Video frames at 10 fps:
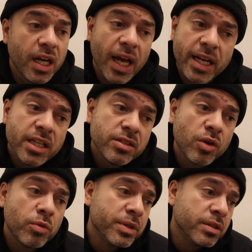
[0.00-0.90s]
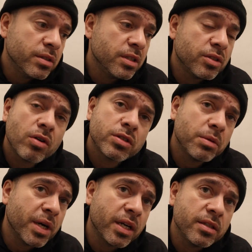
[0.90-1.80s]
And he's open. He talks
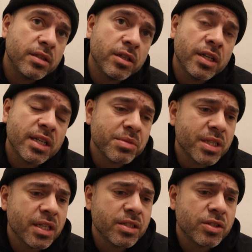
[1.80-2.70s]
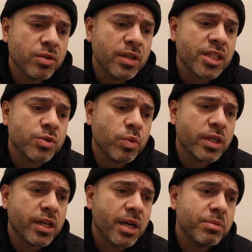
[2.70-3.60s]
about it. You know what I'm saying? So that's what
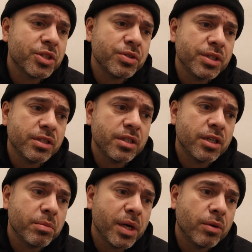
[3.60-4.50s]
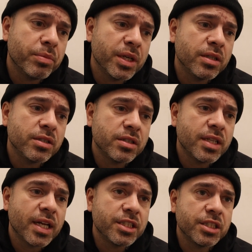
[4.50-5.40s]
the chemistry is there about, because it's
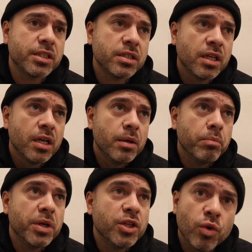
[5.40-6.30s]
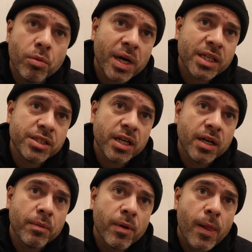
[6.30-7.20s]
not just me doing my
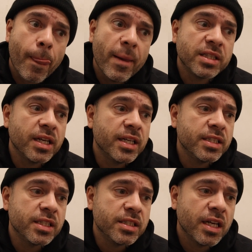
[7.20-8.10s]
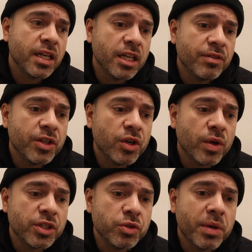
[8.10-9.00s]
job. At the end of the day, even though
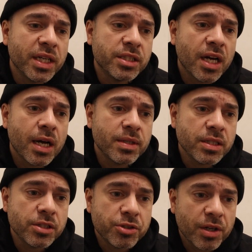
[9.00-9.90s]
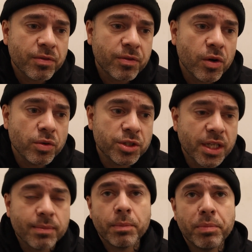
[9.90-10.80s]
I do my job as a strength coach and
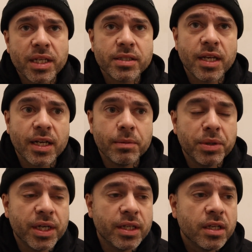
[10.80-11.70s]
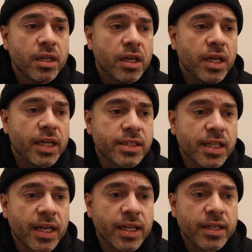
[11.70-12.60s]
I'm the best at it, but it's
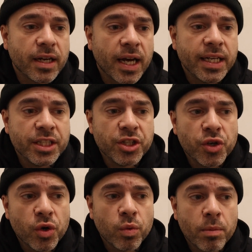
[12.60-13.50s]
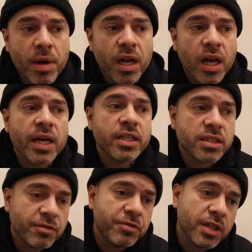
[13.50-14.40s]
like I need to know what my clients
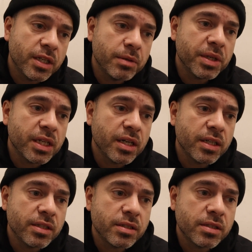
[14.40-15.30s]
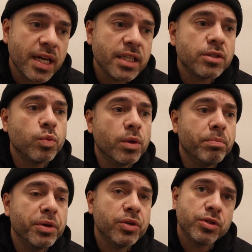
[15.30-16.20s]
are feeling, because that's what
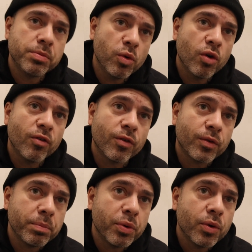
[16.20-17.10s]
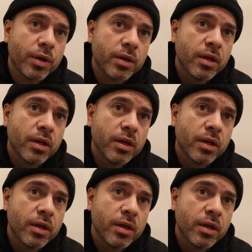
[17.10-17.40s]
builds more of a rapport.